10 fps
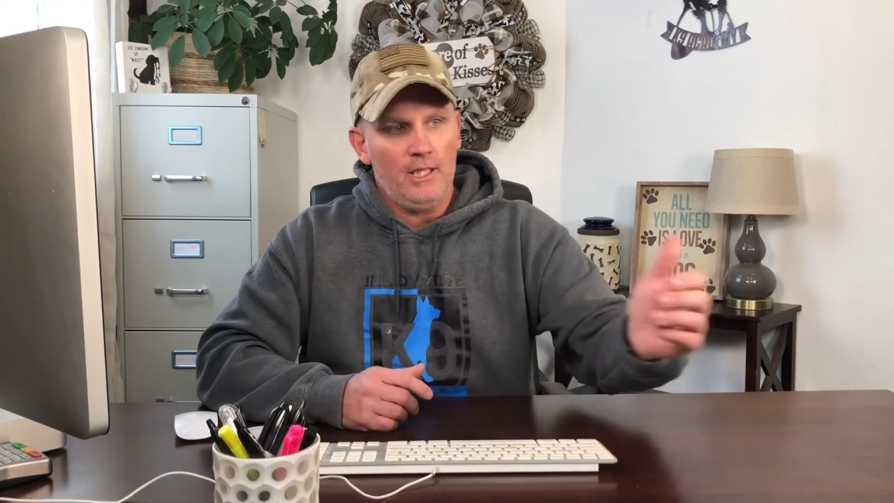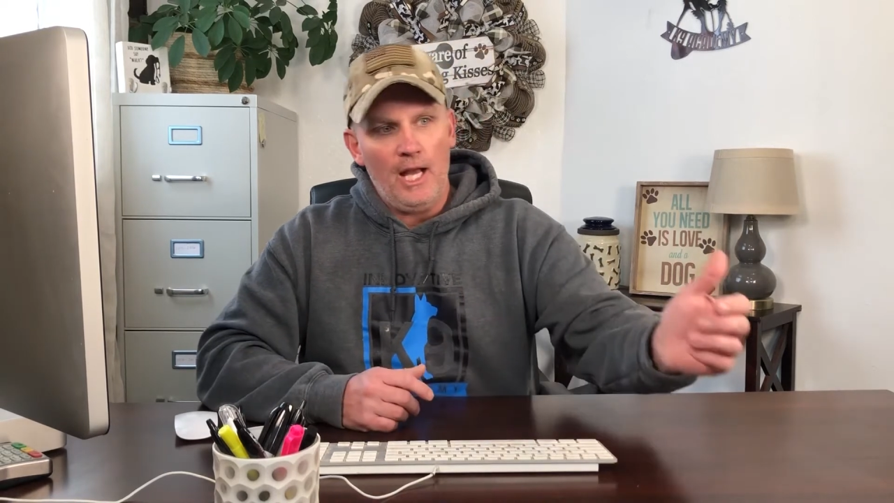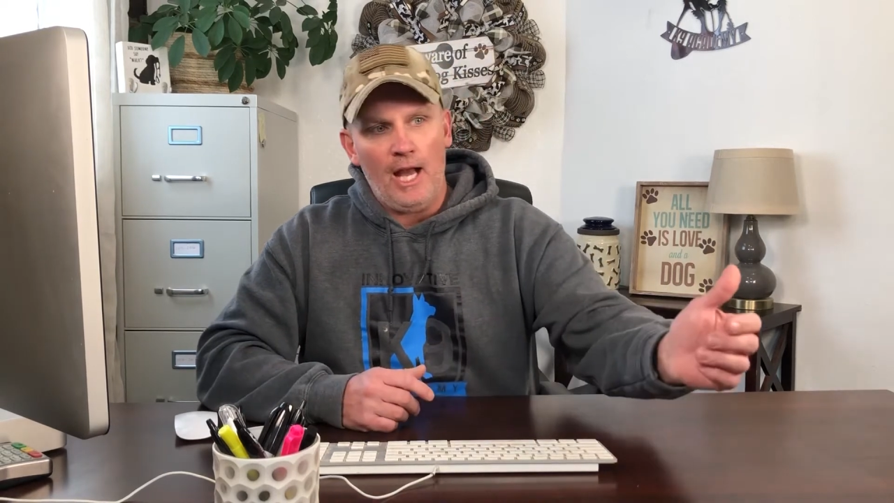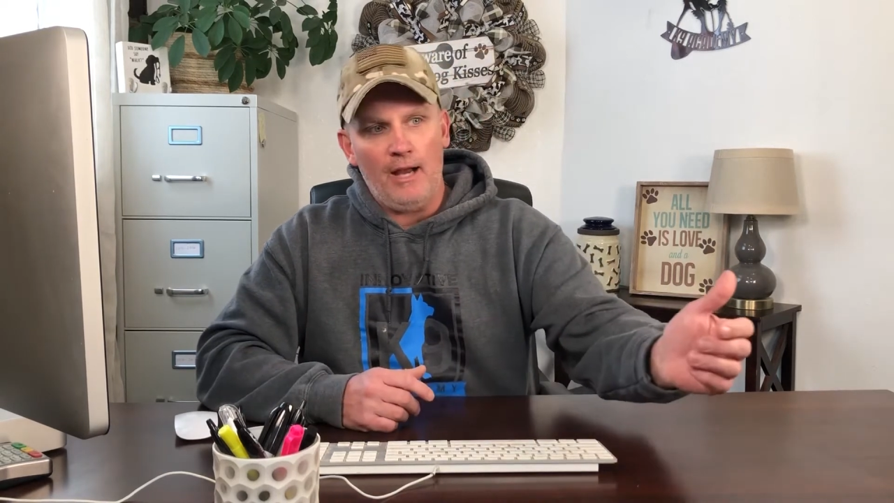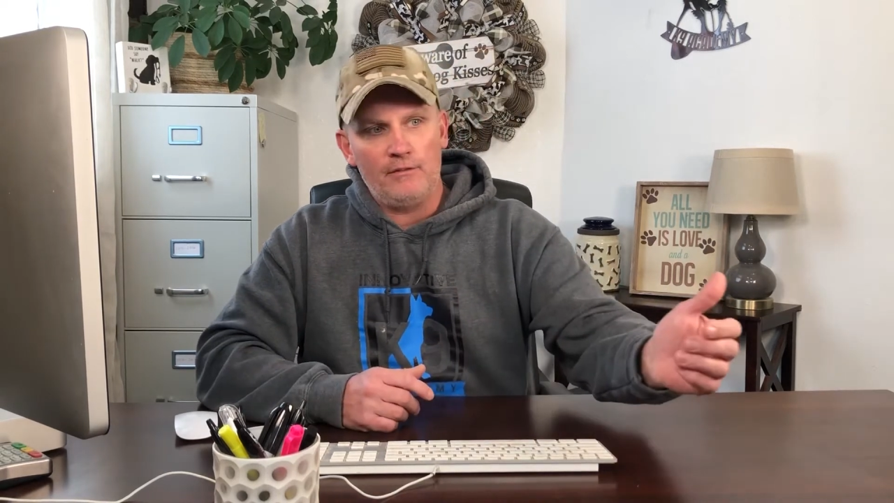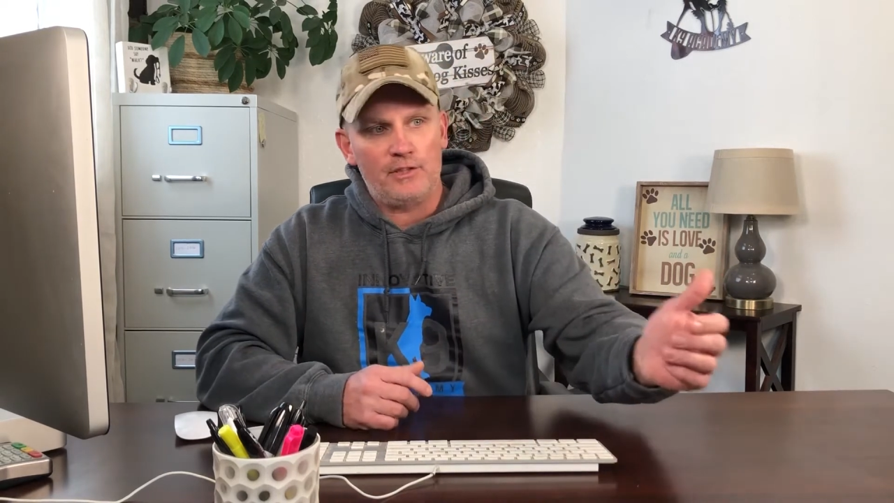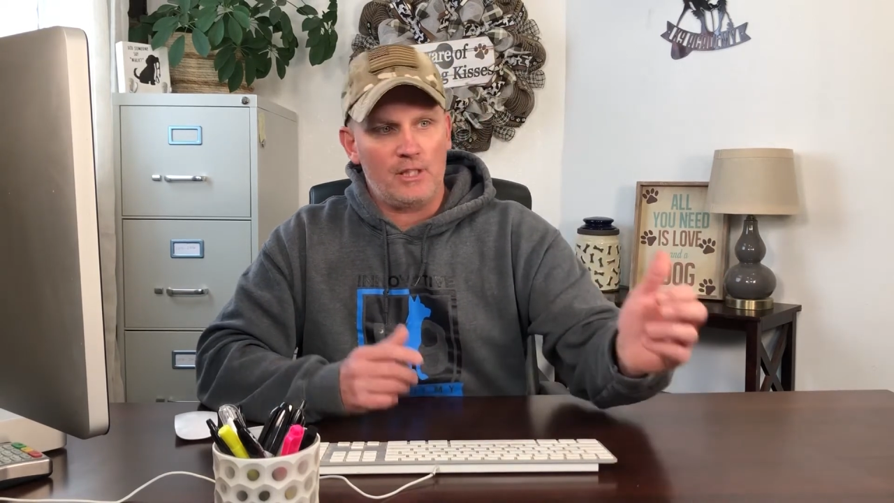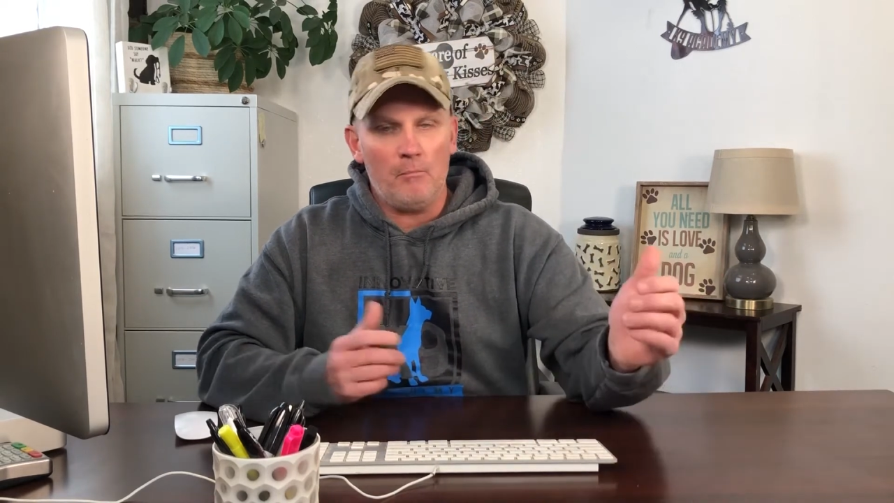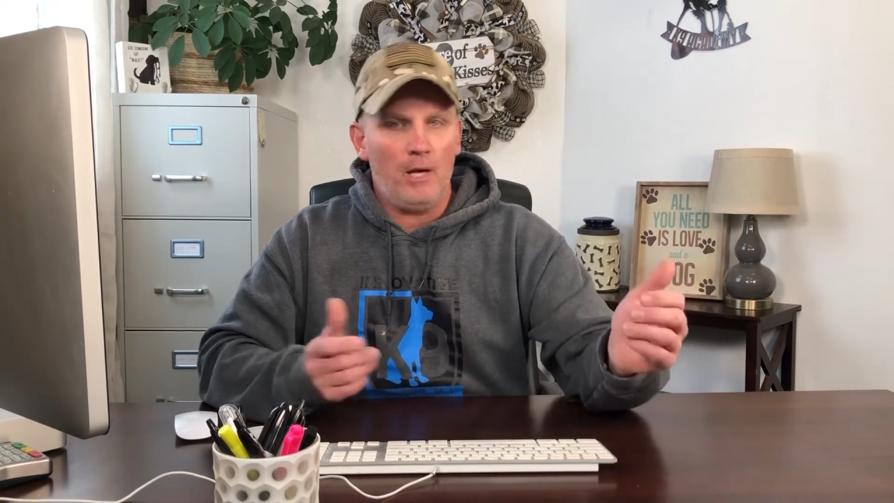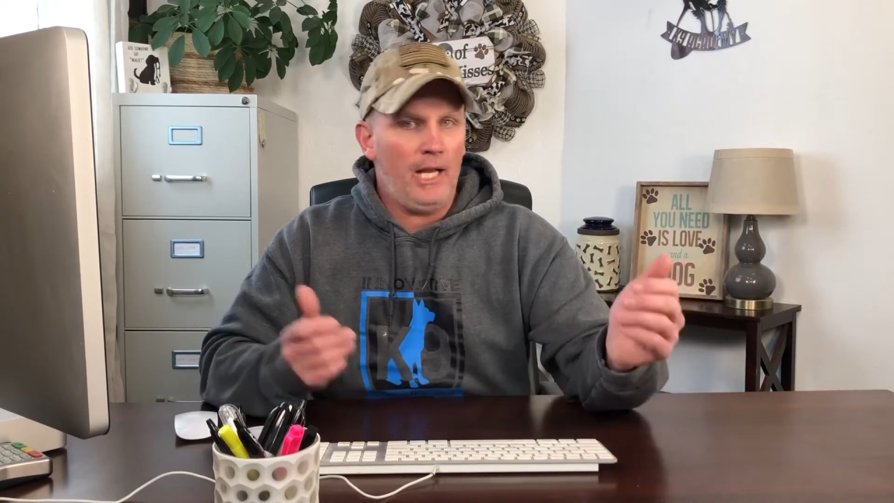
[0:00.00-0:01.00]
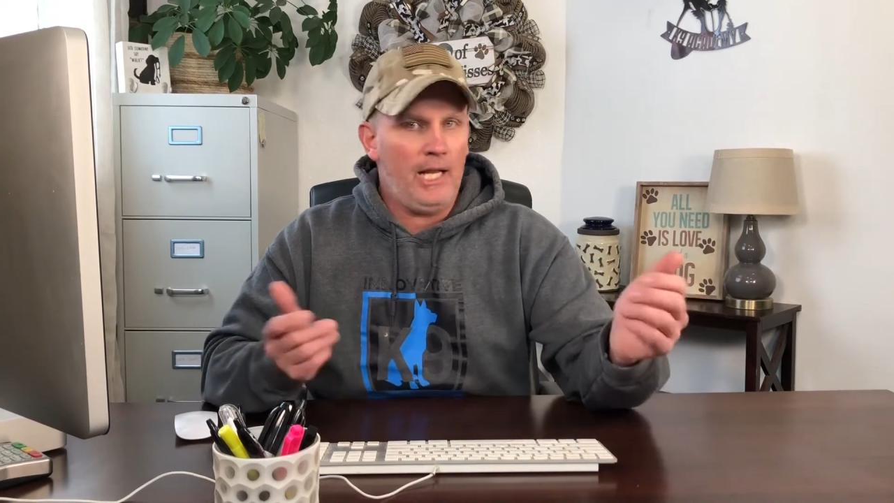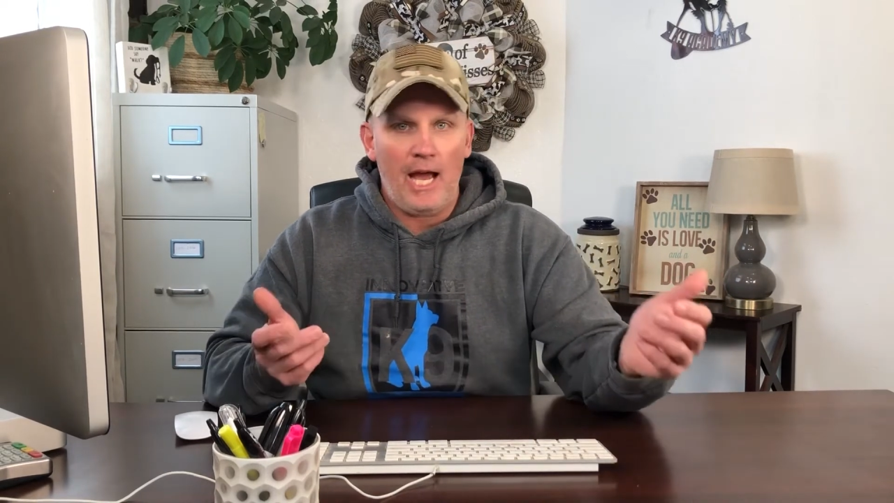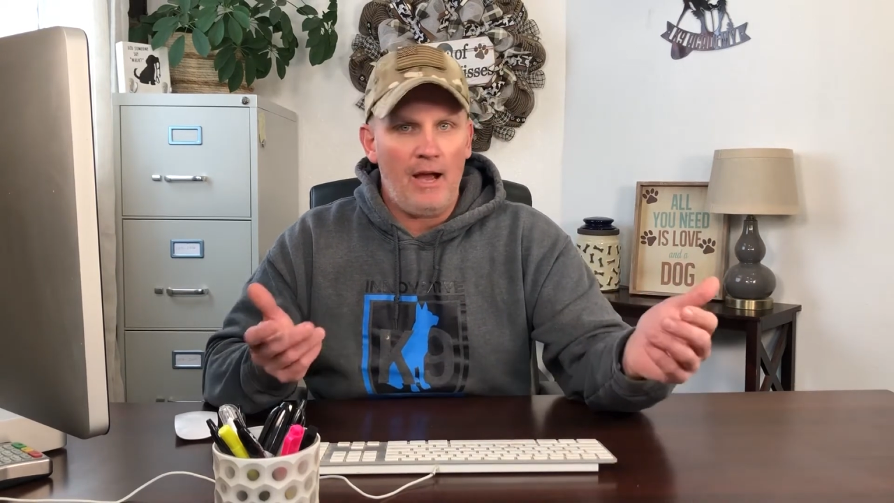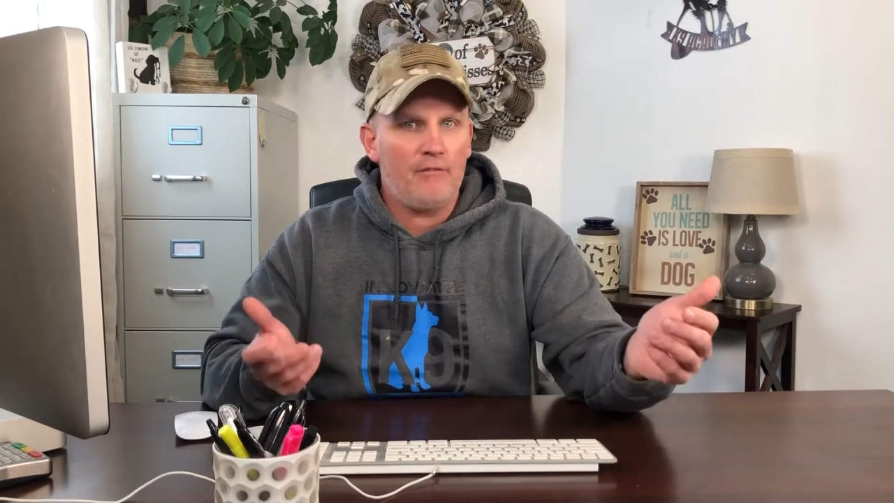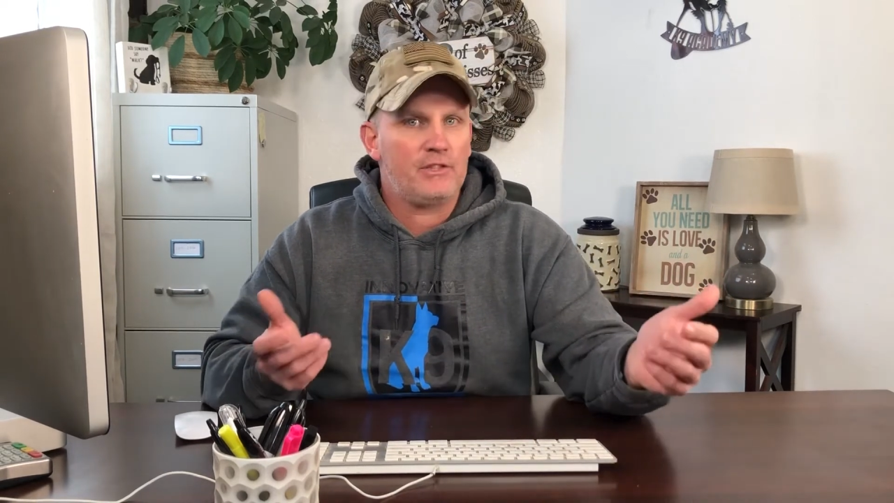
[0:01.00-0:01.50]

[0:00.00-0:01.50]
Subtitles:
have somebody have